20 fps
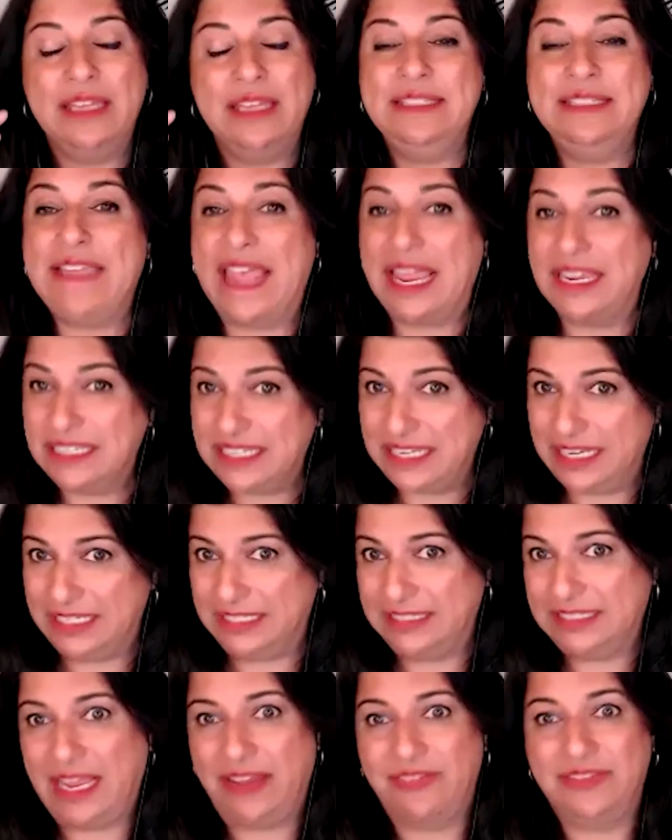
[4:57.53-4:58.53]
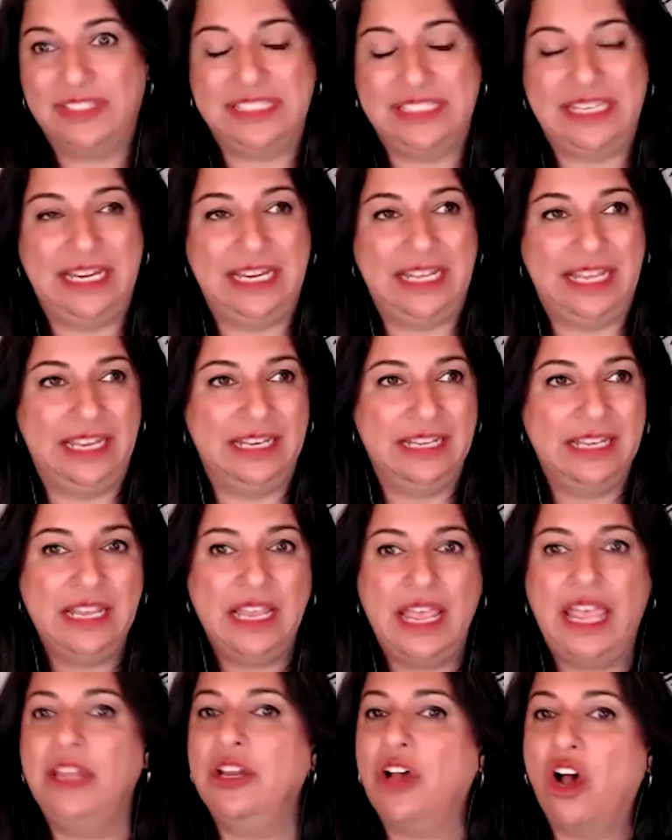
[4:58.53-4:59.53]
dentists, I've seen it
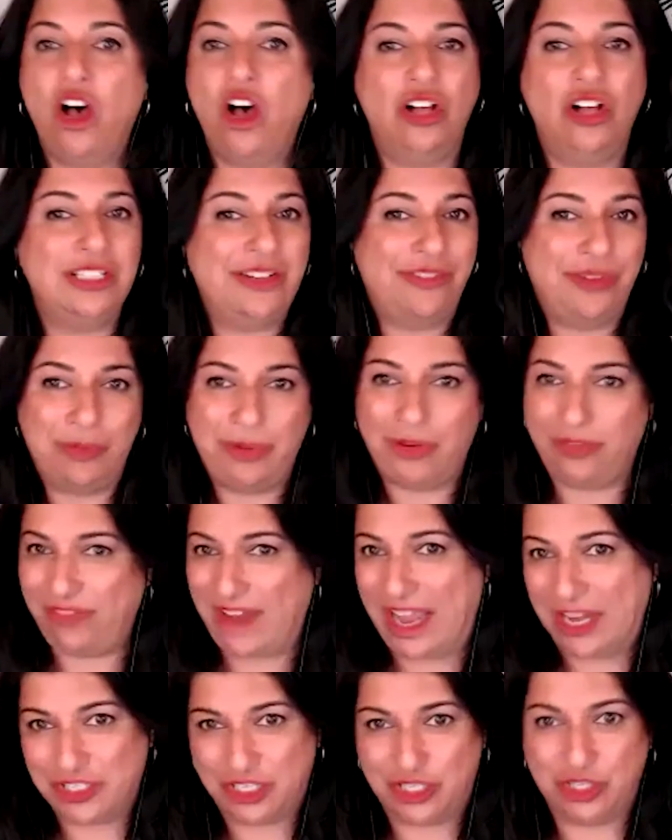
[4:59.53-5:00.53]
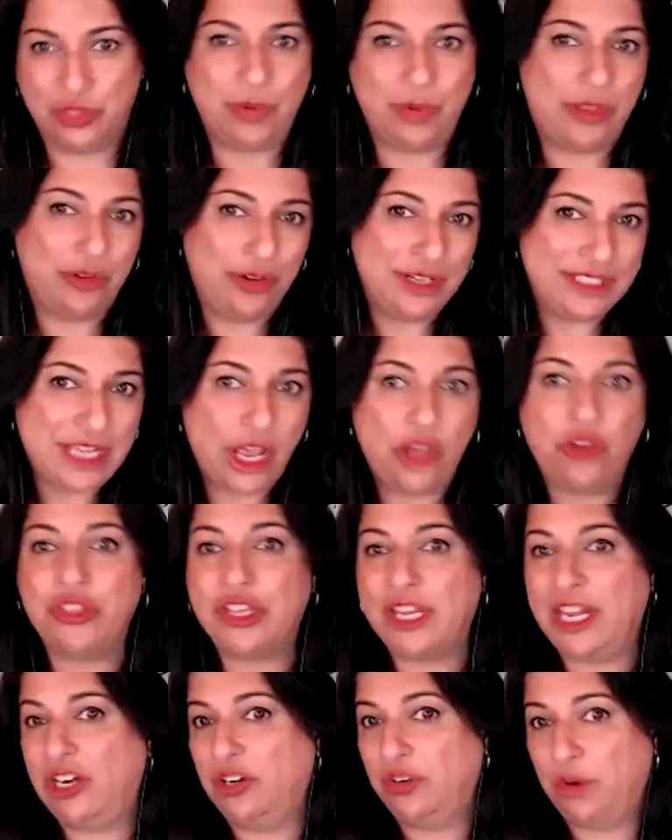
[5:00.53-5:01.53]
in all different professions, whether it's
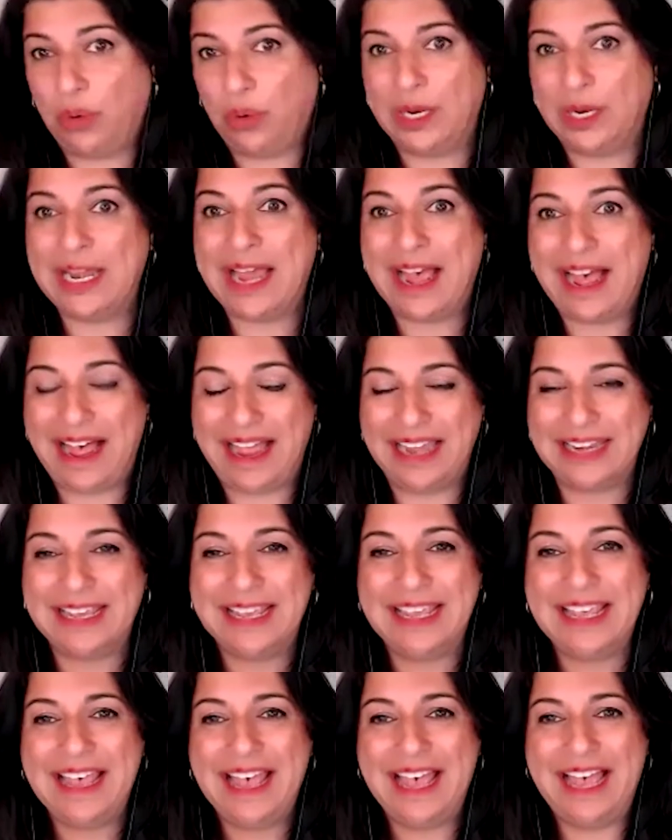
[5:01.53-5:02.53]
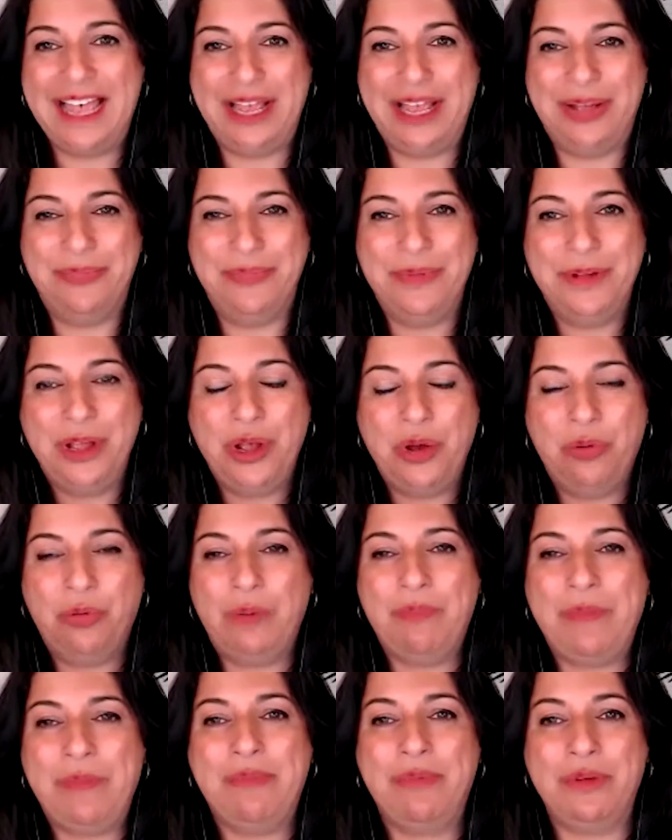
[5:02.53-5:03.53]
healthcare or not, um, where
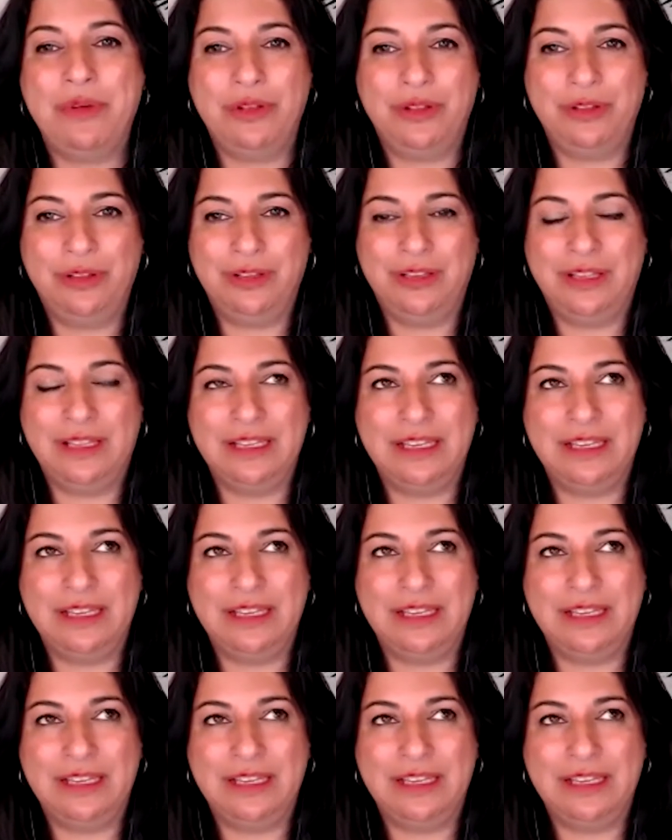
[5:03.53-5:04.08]
people